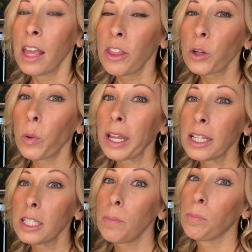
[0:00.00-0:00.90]
they're
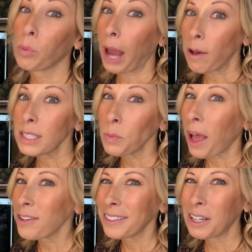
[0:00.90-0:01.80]
going to browse
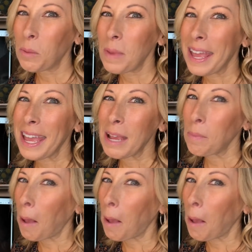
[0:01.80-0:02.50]
around a little bit,